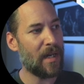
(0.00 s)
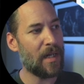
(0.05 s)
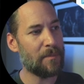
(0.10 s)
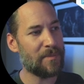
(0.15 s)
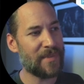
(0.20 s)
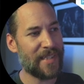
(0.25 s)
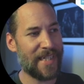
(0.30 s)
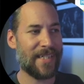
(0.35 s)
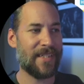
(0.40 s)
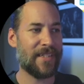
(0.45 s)

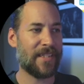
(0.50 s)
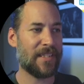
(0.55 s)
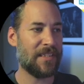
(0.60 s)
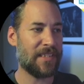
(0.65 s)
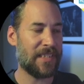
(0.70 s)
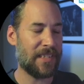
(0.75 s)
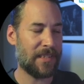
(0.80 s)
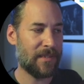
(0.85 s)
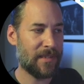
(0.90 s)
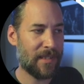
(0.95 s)

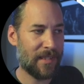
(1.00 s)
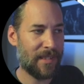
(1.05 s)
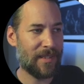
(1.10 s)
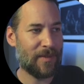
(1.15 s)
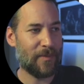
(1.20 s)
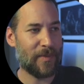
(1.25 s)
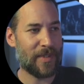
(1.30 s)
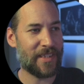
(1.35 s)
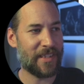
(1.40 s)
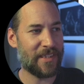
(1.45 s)
Technically,
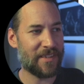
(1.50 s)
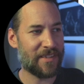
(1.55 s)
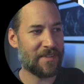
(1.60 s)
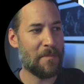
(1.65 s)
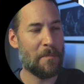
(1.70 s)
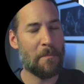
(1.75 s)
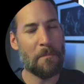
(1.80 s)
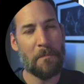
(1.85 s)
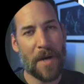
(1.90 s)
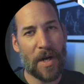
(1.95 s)
with this
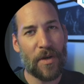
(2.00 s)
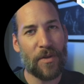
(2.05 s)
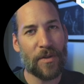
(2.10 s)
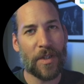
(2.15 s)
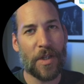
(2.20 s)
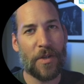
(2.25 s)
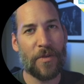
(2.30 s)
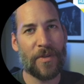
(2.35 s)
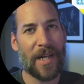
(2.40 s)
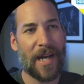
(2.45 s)
boat
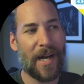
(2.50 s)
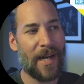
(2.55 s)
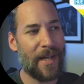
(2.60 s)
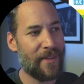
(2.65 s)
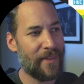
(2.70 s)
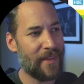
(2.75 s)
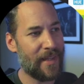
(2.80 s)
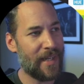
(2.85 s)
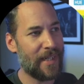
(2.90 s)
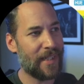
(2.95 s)
loan guy
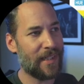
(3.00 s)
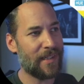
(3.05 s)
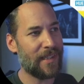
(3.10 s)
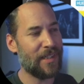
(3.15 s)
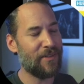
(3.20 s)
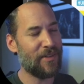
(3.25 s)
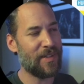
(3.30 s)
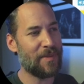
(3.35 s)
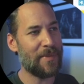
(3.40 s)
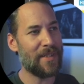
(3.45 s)
thing,
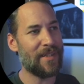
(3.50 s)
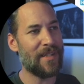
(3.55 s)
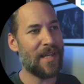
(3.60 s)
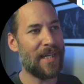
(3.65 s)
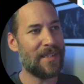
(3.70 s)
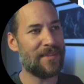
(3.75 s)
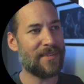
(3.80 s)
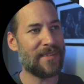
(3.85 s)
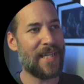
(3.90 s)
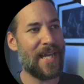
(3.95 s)
it would have been
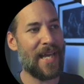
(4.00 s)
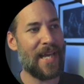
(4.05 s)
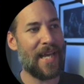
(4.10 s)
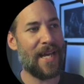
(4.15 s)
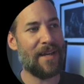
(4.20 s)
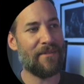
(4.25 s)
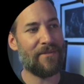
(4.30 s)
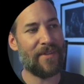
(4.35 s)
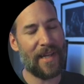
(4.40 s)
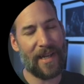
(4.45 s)
nice to
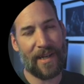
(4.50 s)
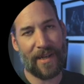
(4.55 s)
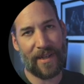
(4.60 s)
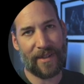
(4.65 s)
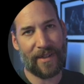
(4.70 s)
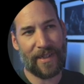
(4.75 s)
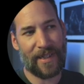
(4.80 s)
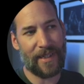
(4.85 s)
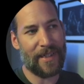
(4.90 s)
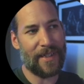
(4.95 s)
have
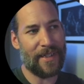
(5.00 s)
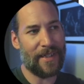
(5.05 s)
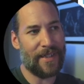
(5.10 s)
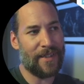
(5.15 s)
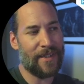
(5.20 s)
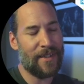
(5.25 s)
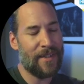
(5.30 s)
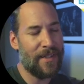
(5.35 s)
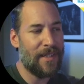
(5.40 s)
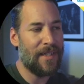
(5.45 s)
had
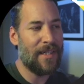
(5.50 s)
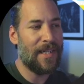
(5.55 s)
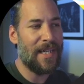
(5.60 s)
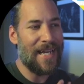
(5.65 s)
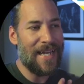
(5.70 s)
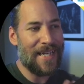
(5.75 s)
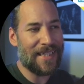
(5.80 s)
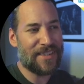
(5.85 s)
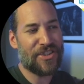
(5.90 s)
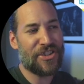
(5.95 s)
a
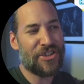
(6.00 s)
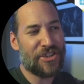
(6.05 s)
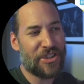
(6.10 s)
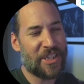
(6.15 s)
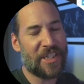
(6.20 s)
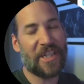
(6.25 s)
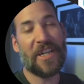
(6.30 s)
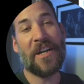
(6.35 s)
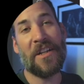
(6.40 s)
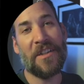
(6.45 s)

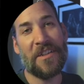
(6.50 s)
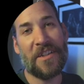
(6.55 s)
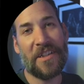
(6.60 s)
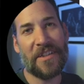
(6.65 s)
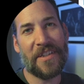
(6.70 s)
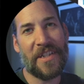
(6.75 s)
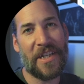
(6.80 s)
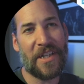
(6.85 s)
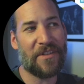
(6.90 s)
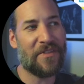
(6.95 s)
extra color
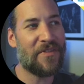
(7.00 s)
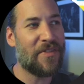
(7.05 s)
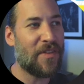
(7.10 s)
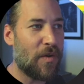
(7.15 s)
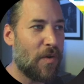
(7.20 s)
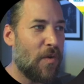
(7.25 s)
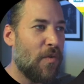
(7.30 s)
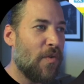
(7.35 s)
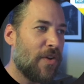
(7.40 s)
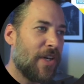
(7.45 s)
in there
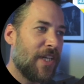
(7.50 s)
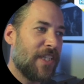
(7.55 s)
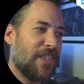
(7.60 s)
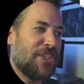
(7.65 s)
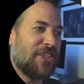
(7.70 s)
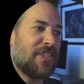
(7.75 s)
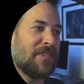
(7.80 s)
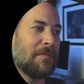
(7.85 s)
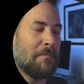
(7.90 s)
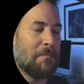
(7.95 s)
for
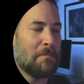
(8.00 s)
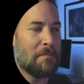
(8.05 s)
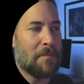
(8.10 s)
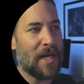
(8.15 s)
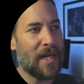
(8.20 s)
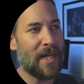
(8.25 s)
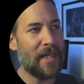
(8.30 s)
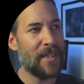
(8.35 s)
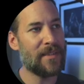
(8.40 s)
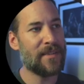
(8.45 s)
orange,
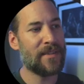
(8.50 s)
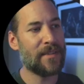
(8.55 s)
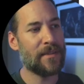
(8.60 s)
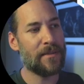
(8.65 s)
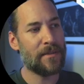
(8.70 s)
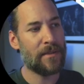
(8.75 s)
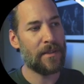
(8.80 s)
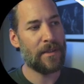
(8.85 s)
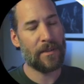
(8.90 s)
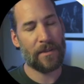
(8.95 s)
but
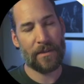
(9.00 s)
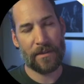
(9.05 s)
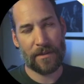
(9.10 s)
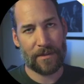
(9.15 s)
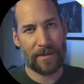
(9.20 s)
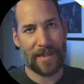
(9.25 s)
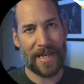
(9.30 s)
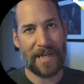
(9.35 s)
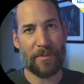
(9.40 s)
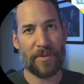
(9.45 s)

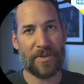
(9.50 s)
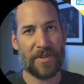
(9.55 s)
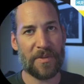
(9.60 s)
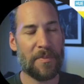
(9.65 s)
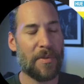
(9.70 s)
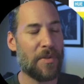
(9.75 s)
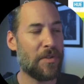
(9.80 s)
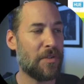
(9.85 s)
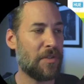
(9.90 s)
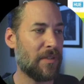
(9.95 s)
able
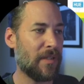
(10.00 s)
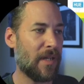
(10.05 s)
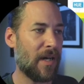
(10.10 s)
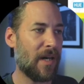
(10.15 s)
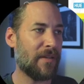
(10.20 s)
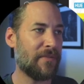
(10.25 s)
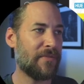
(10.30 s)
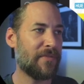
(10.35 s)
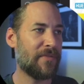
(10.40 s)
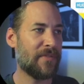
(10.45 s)
to pull it
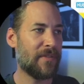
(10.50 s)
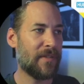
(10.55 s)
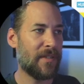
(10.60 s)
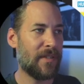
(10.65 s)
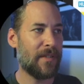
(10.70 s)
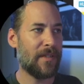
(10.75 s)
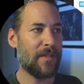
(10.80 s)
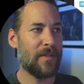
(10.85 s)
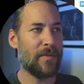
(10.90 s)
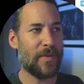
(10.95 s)
off
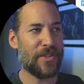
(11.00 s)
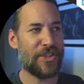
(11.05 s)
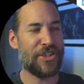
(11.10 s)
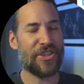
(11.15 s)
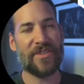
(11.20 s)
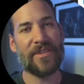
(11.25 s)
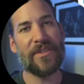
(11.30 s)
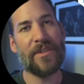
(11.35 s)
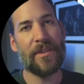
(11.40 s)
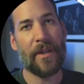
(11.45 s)
with
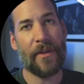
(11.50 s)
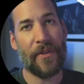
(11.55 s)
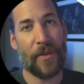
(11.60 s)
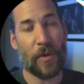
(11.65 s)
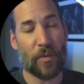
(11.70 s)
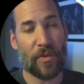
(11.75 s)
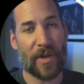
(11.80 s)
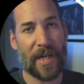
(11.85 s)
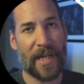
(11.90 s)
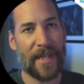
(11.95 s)
just
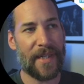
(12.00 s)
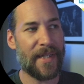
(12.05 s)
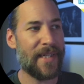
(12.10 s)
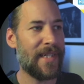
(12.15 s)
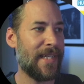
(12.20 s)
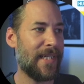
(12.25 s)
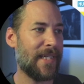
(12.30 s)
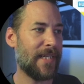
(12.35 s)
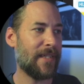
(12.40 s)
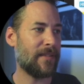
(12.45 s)
the red
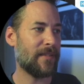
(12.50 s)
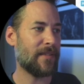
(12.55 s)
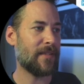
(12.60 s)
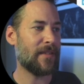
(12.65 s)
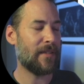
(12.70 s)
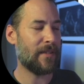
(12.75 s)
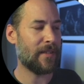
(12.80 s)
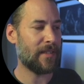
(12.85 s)
and the